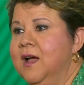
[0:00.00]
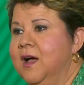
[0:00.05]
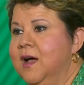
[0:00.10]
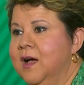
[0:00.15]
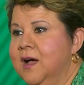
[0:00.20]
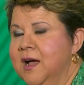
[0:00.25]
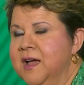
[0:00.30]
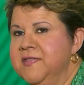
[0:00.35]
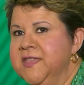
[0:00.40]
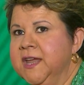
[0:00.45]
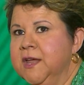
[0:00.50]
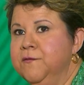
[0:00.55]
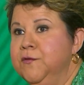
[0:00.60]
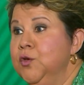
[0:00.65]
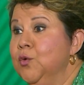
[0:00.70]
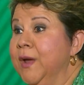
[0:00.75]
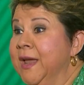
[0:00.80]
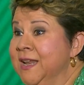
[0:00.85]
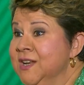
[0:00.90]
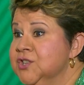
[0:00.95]
Uh, I think if
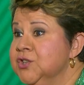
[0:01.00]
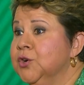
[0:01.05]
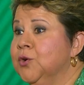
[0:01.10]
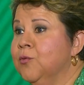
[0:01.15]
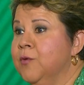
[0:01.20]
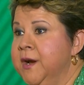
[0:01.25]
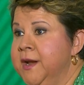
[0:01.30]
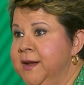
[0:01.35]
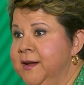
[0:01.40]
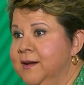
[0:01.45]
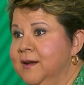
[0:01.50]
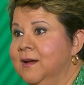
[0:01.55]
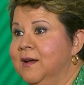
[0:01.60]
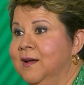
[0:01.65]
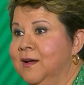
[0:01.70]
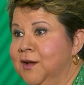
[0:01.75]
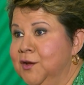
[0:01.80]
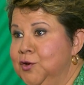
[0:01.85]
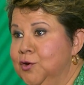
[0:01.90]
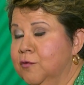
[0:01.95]
you integrate
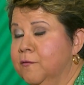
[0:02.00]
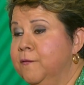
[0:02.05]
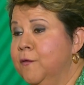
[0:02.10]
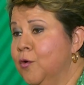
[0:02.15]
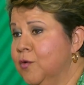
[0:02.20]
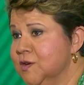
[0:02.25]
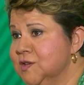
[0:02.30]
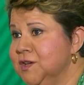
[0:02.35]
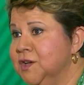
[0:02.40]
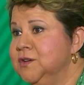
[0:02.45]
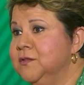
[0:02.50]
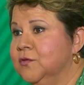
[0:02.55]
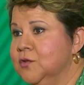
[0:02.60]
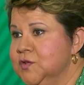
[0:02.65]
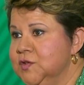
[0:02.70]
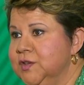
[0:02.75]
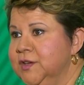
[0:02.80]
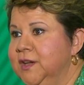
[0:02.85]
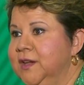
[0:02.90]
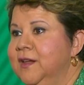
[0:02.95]
uh, your focus on
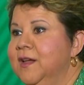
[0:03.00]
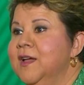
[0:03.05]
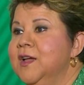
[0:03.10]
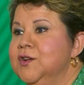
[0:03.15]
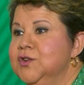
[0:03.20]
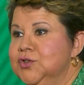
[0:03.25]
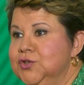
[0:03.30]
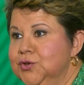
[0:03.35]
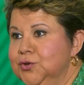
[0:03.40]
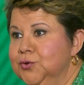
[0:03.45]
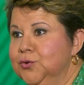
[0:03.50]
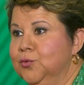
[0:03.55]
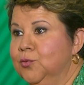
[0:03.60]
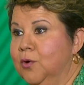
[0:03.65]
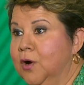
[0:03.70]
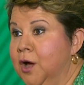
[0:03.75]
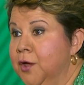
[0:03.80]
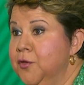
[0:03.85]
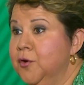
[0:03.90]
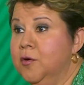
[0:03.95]
diversity
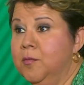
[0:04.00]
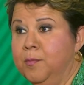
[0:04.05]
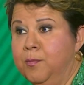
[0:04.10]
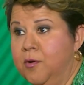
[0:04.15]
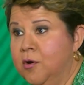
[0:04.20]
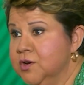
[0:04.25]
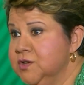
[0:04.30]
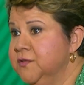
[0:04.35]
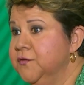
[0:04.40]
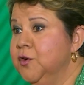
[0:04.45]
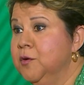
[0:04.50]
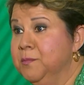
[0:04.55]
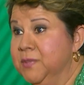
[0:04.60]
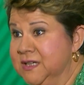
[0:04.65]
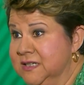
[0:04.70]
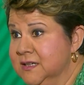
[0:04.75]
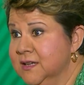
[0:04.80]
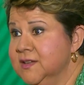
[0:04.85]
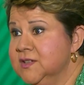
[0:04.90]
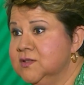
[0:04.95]
to other parts of your
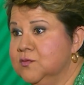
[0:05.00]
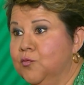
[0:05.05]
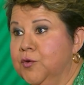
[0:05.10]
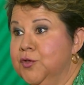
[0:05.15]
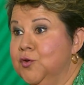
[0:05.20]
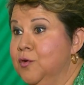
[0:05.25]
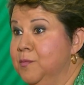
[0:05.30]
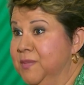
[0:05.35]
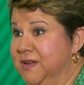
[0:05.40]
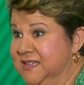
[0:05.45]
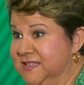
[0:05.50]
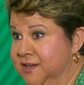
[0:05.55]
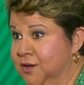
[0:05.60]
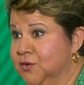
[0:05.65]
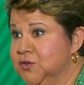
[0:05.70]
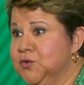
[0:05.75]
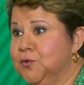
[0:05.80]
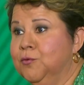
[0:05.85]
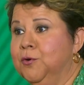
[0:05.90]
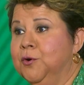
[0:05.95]
business, whether it be sales